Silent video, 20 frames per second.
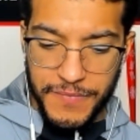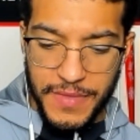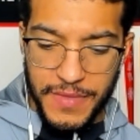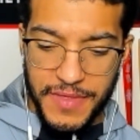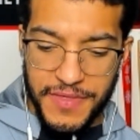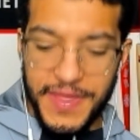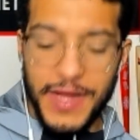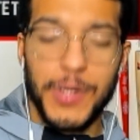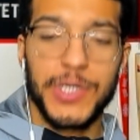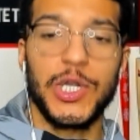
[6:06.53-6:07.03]

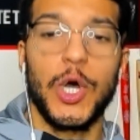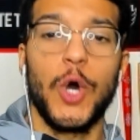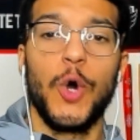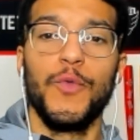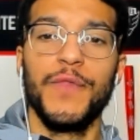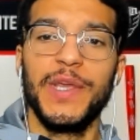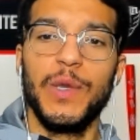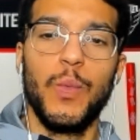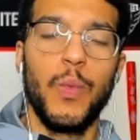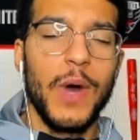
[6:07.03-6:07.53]
There's
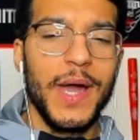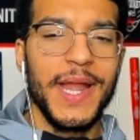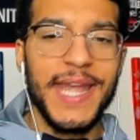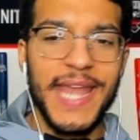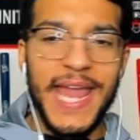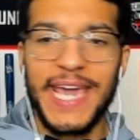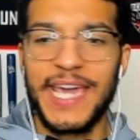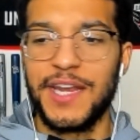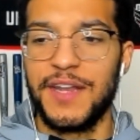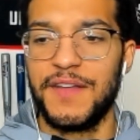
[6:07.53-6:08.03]
only one
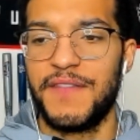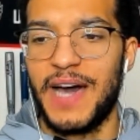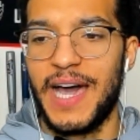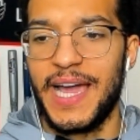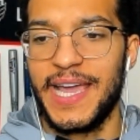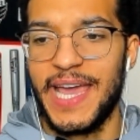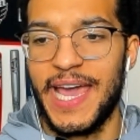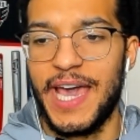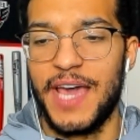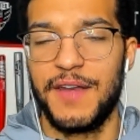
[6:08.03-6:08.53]
negative
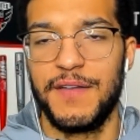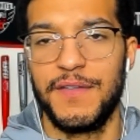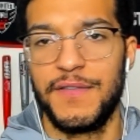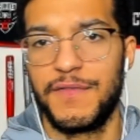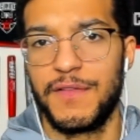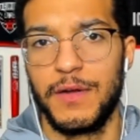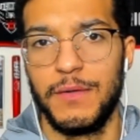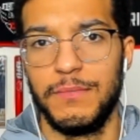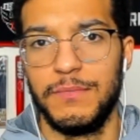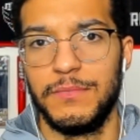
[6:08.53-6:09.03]
I had
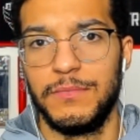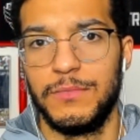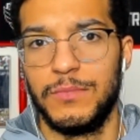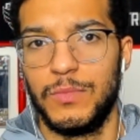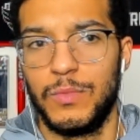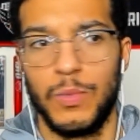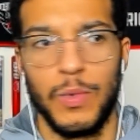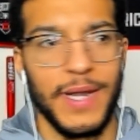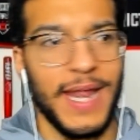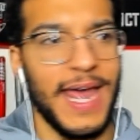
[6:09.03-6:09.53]
from
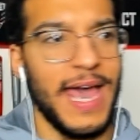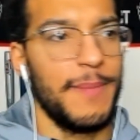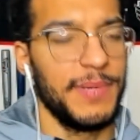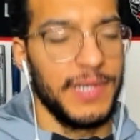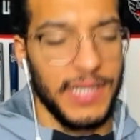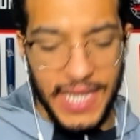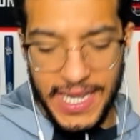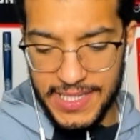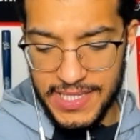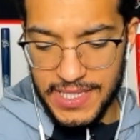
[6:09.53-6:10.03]
what
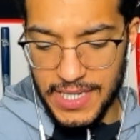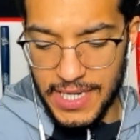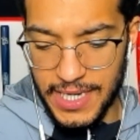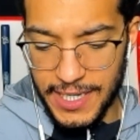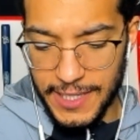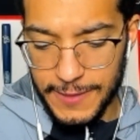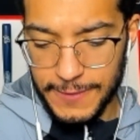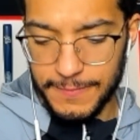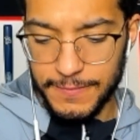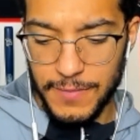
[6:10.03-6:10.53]
happened last
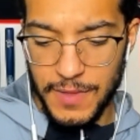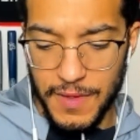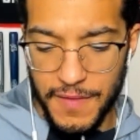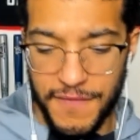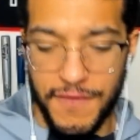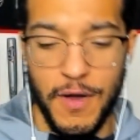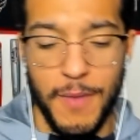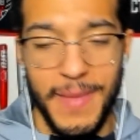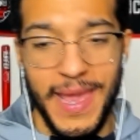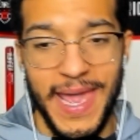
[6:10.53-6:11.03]
night
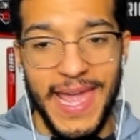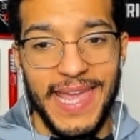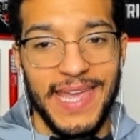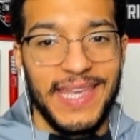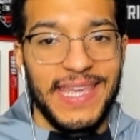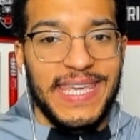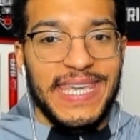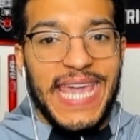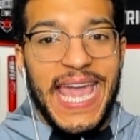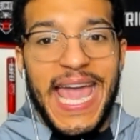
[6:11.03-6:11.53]
from
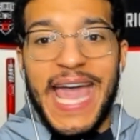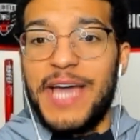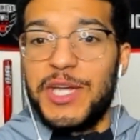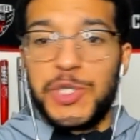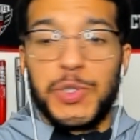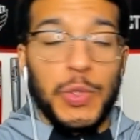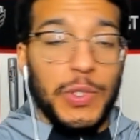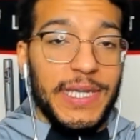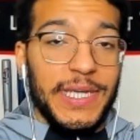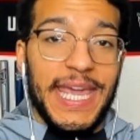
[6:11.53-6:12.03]
a
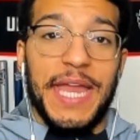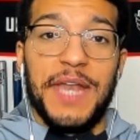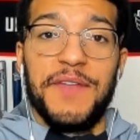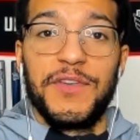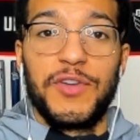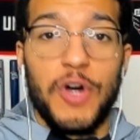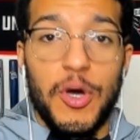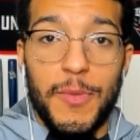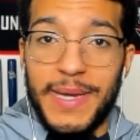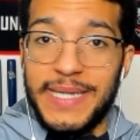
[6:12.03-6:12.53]
casual, can't
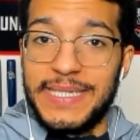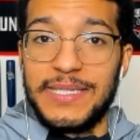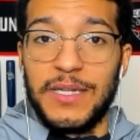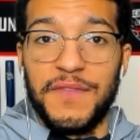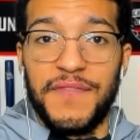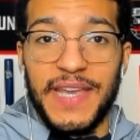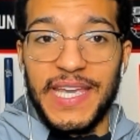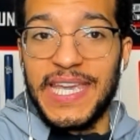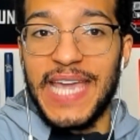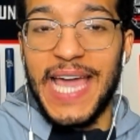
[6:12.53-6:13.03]
even call
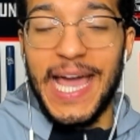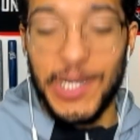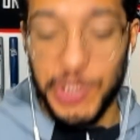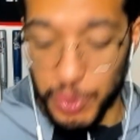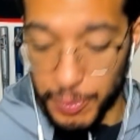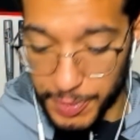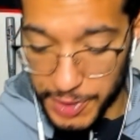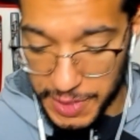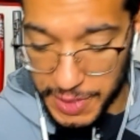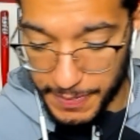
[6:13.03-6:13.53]
myself a
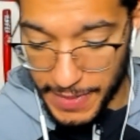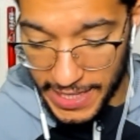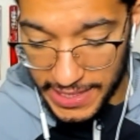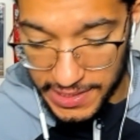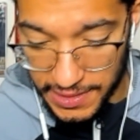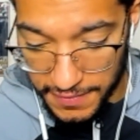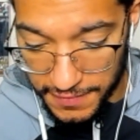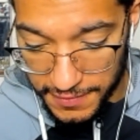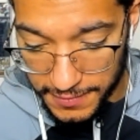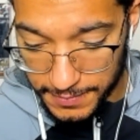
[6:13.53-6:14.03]
casual
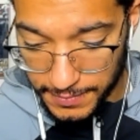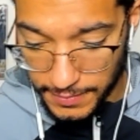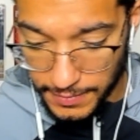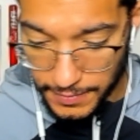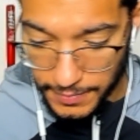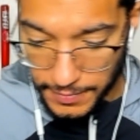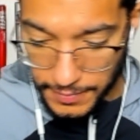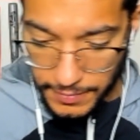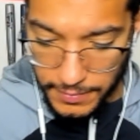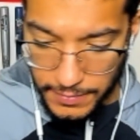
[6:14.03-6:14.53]
perspective,
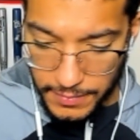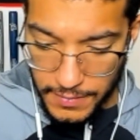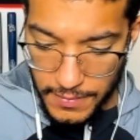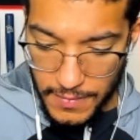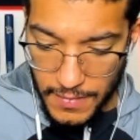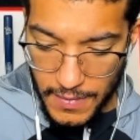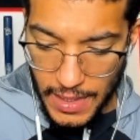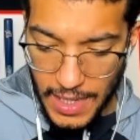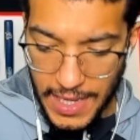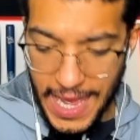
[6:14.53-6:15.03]

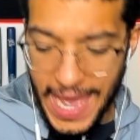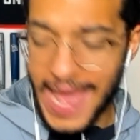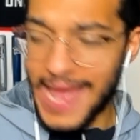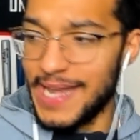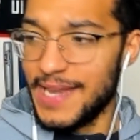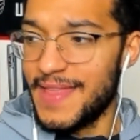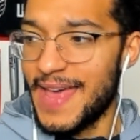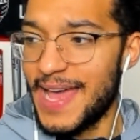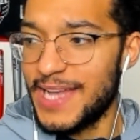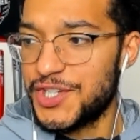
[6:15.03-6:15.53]

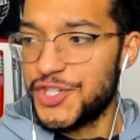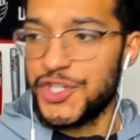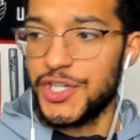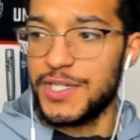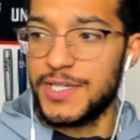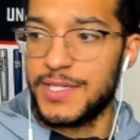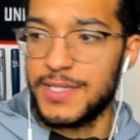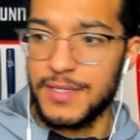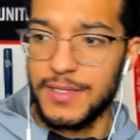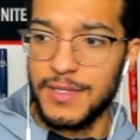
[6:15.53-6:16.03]
and that's
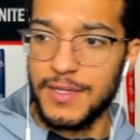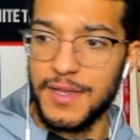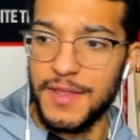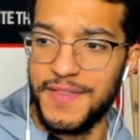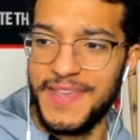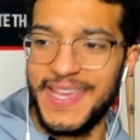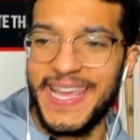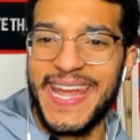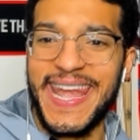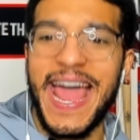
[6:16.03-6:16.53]
just
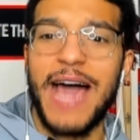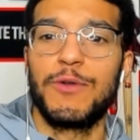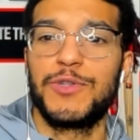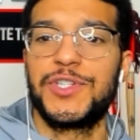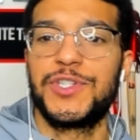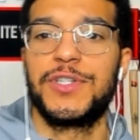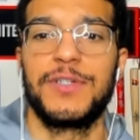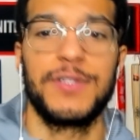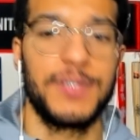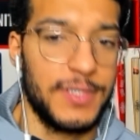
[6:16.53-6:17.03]
the
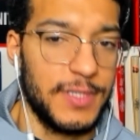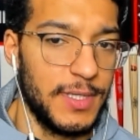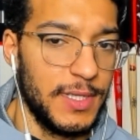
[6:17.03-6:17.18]
announcers.